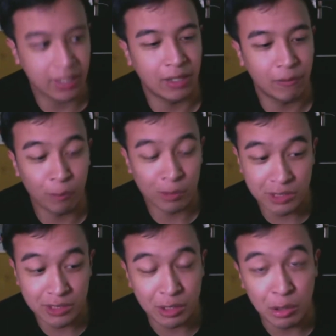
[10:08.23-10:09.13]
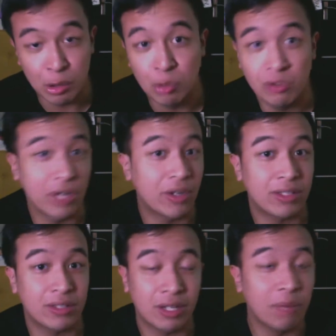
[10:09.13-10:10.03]
if it was just a new director
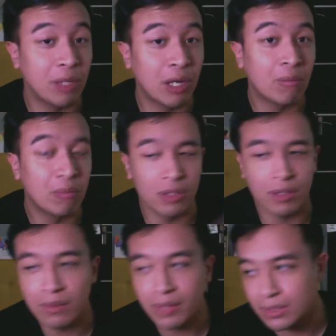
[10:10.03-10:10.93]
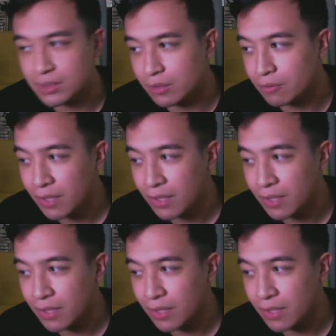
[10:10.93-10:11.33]
coming up, you know, and stuff,